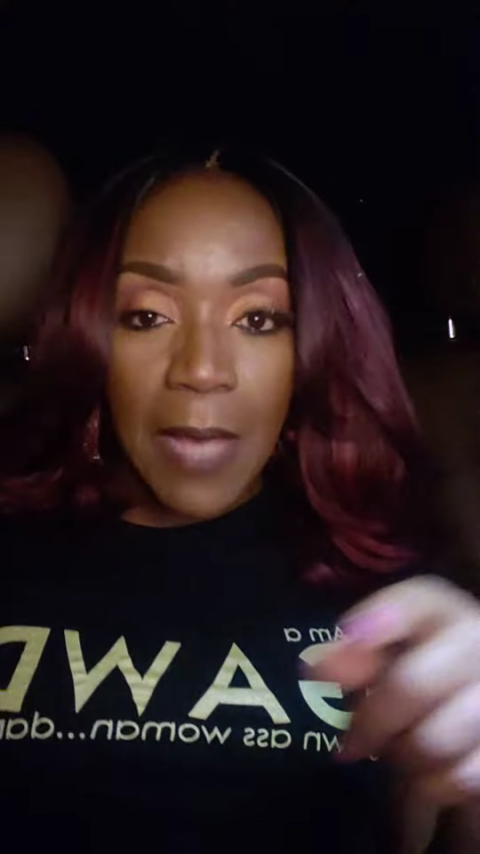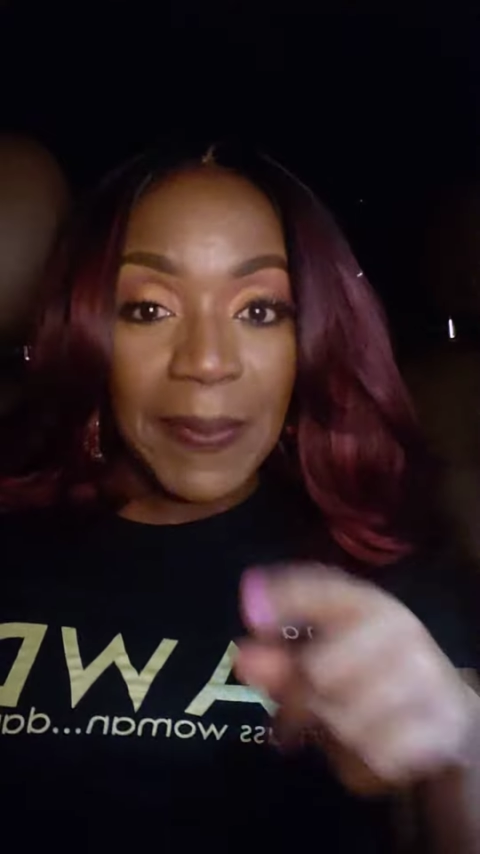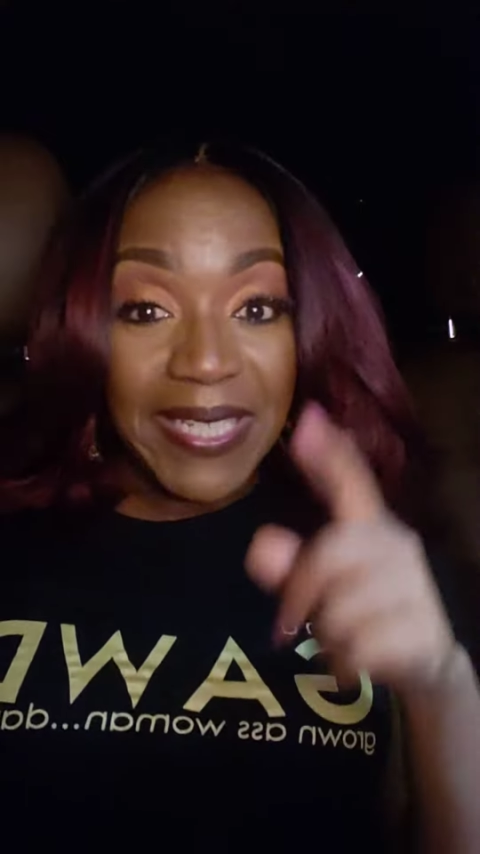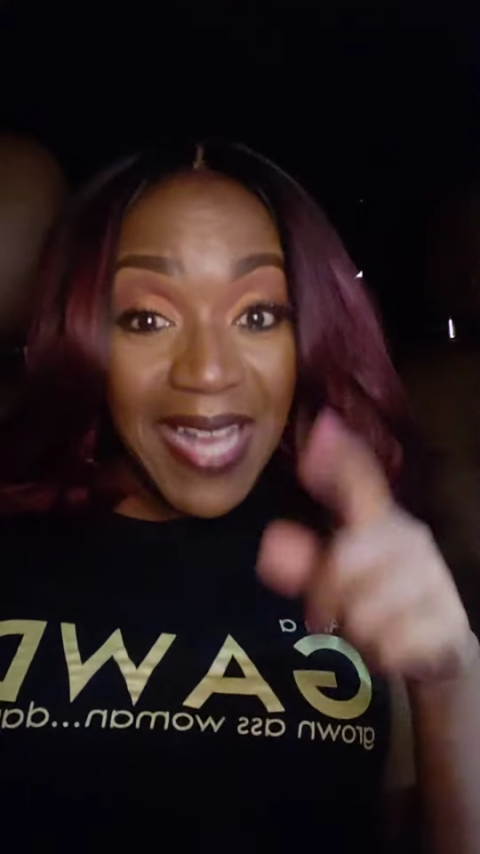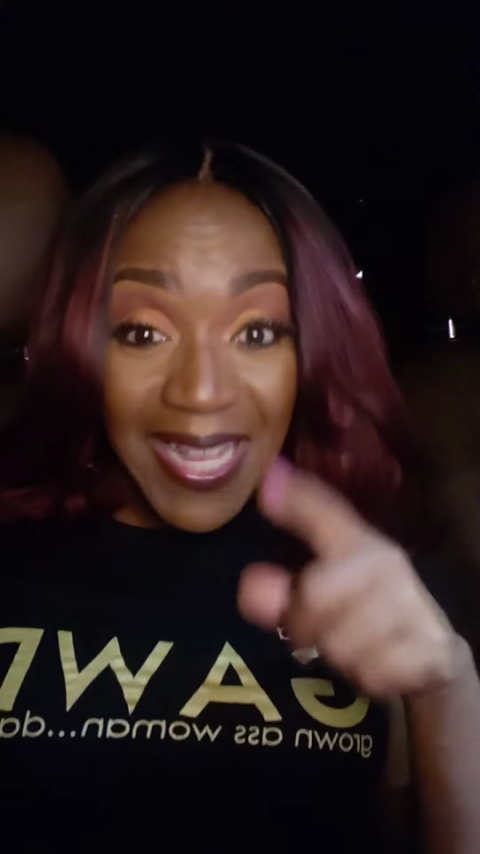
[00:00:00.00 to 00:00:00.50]

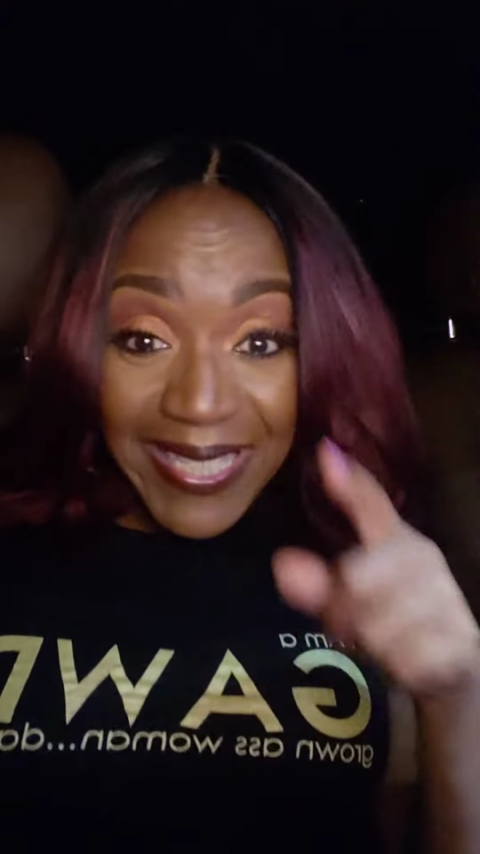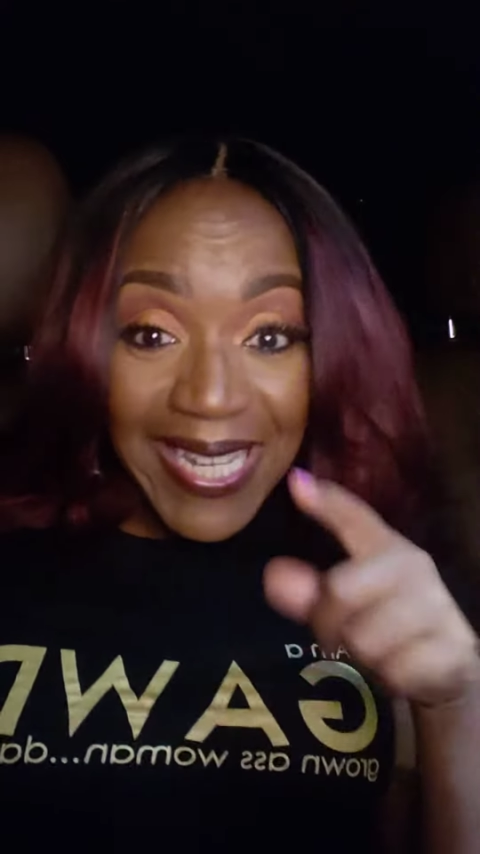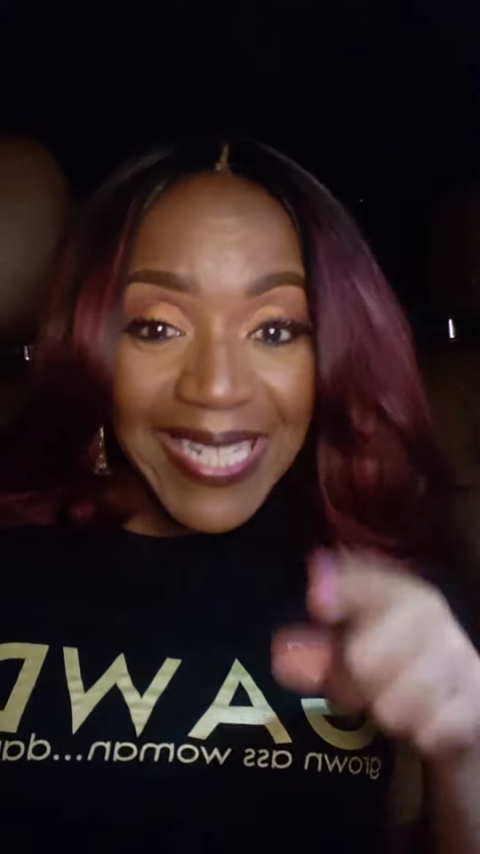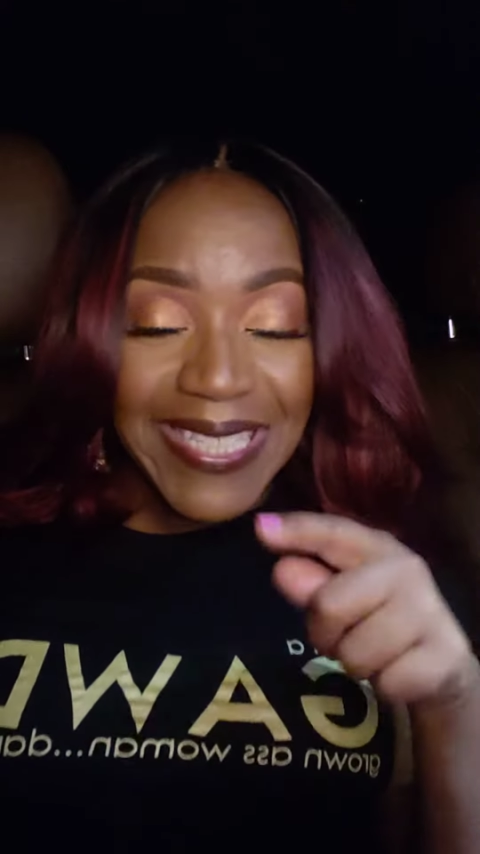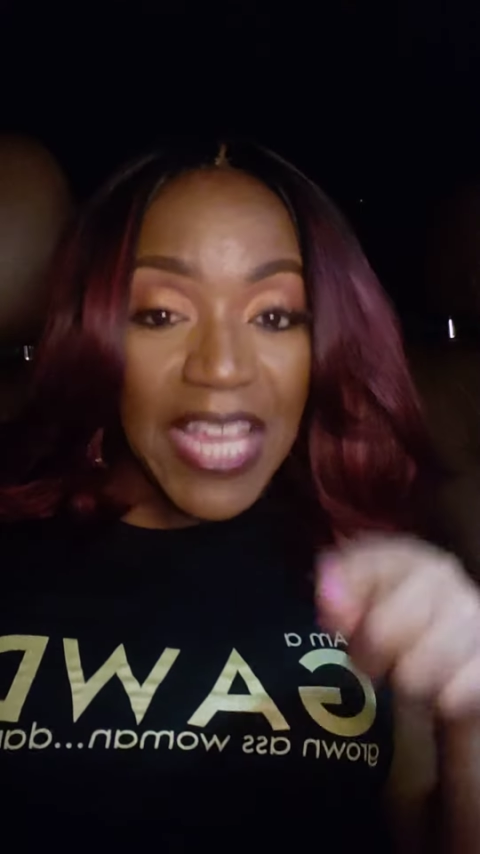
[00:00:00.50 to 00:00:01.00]
because
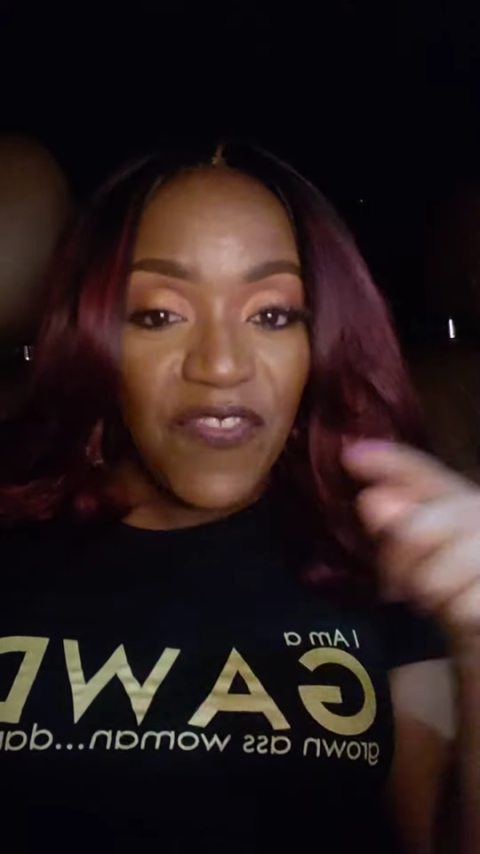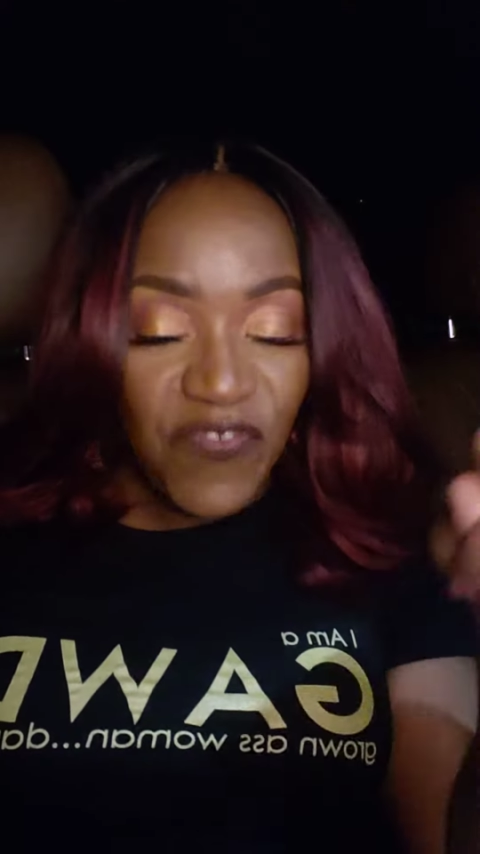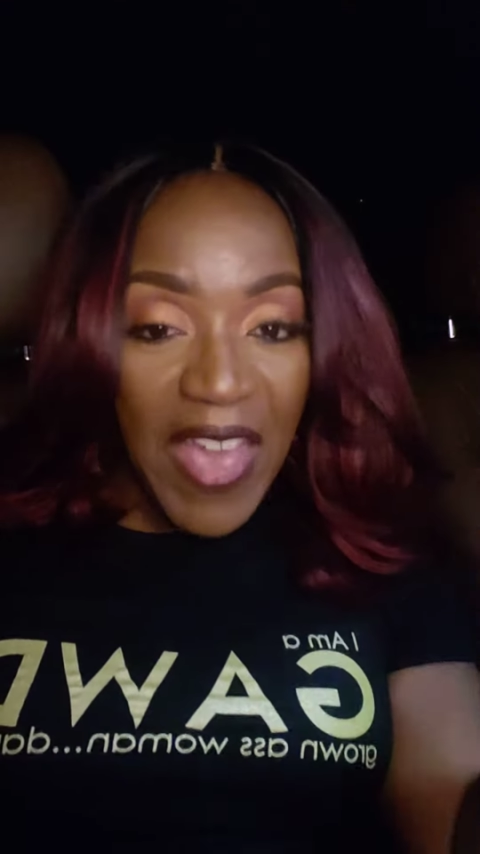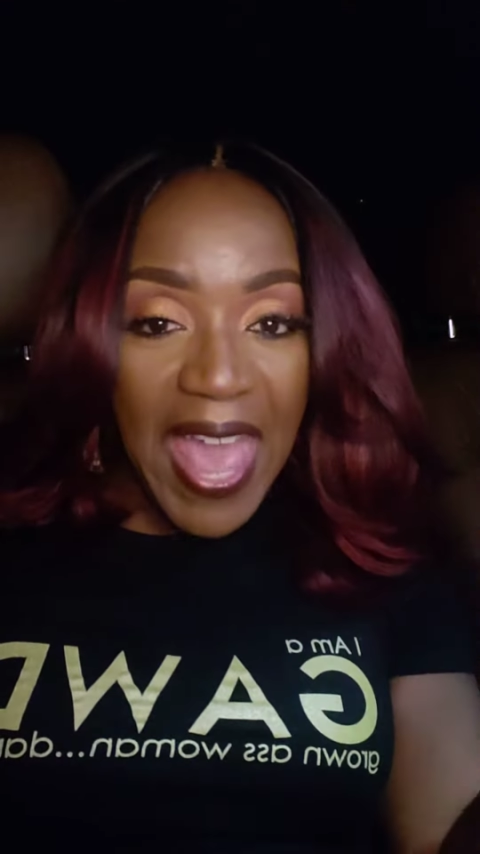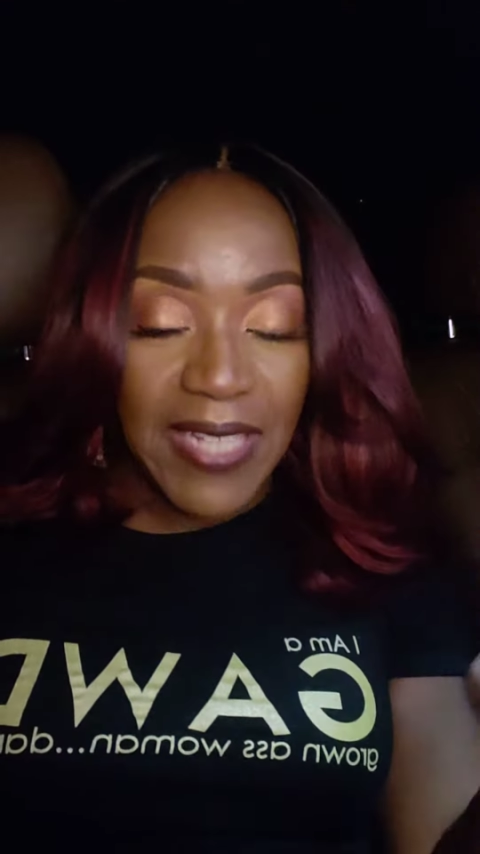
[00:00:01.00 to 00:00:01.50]
it is a
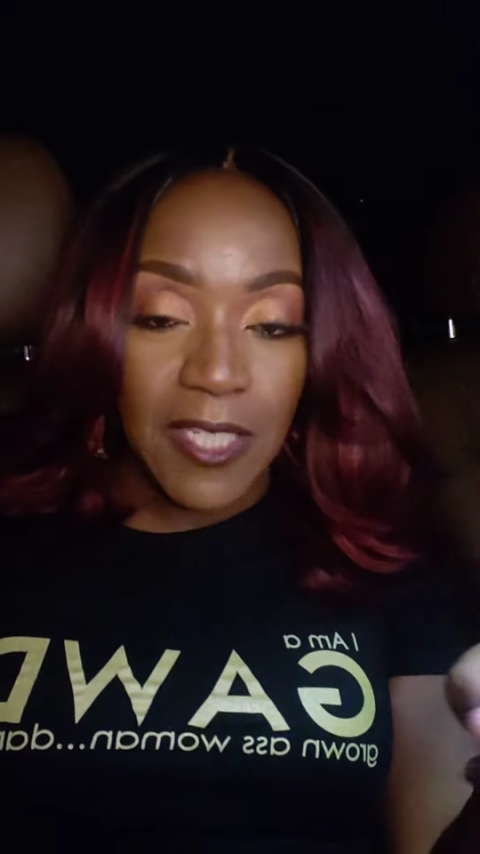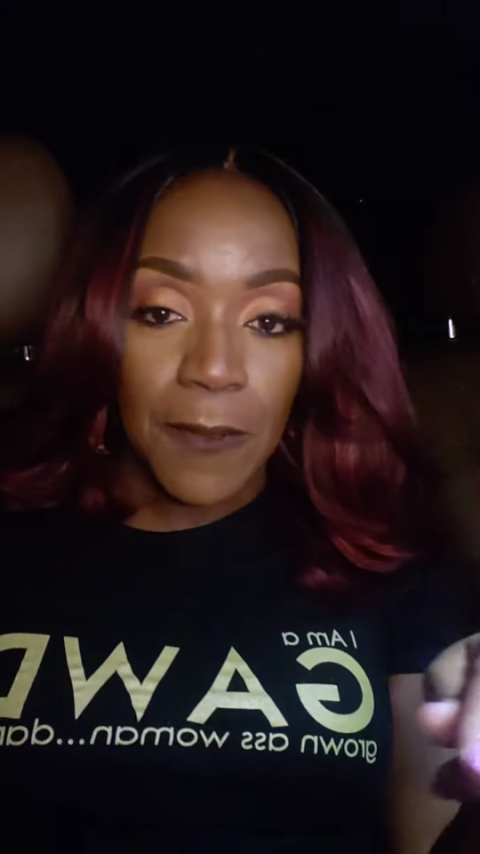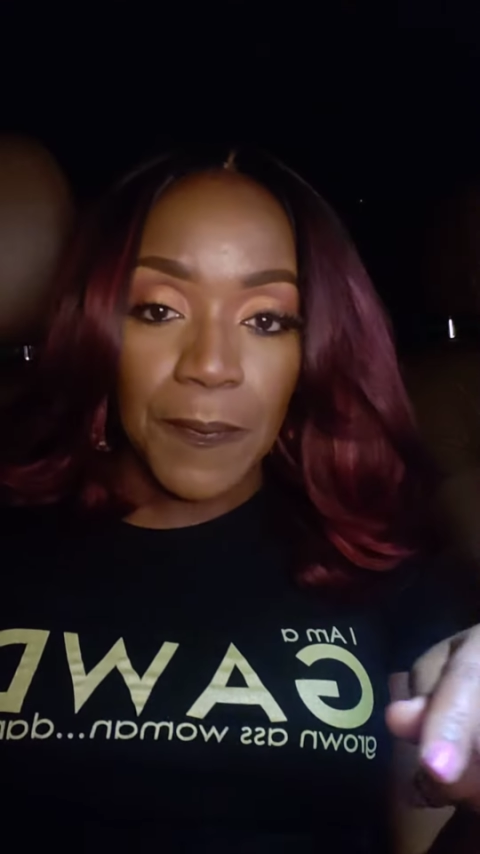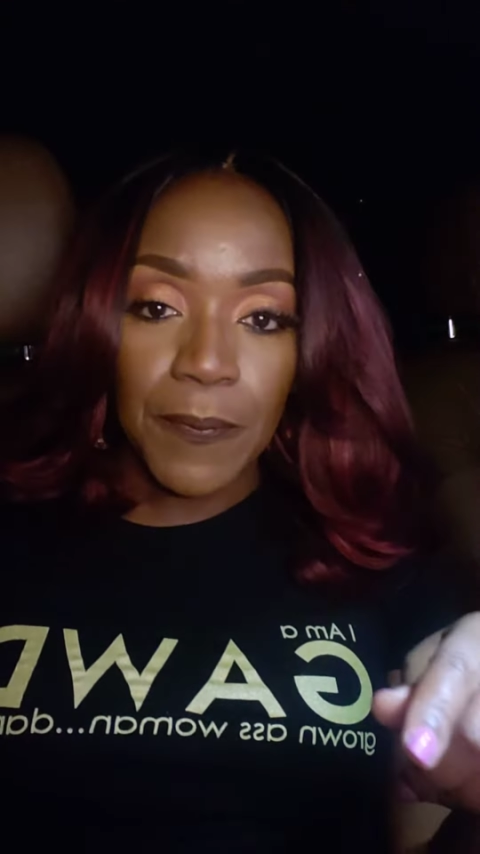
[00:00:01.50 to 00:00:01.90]
fact